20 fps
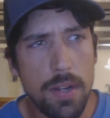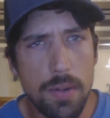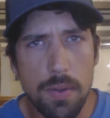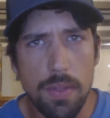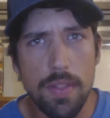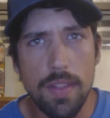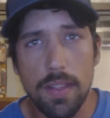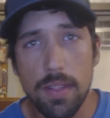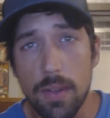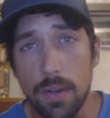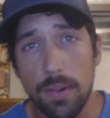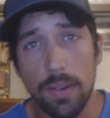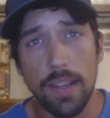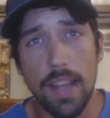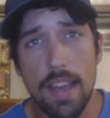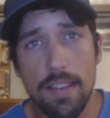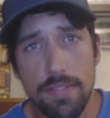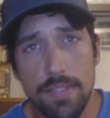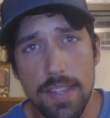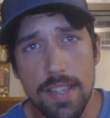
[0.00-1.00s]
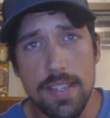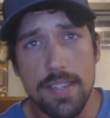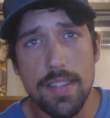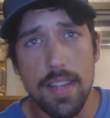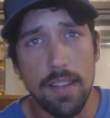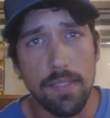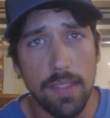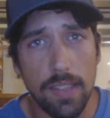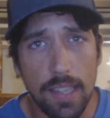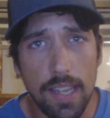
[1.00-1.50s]
I do think they're leftist
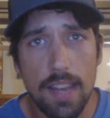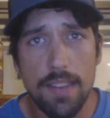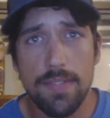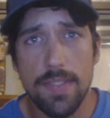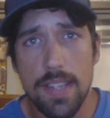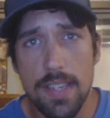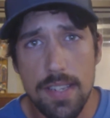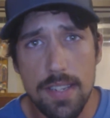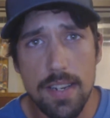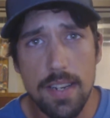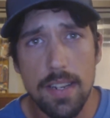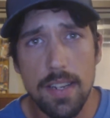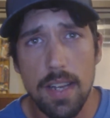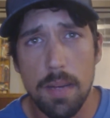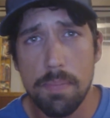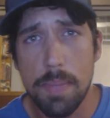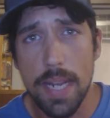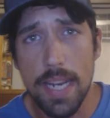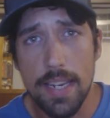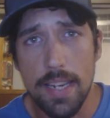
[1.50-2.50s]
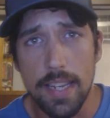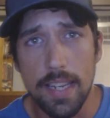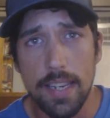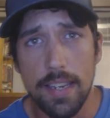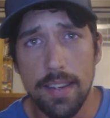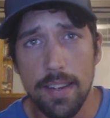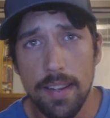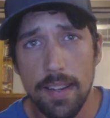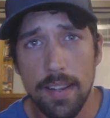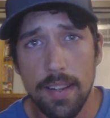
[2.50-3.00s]
and they have a leftist
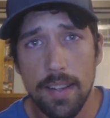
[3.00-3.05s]
opinion,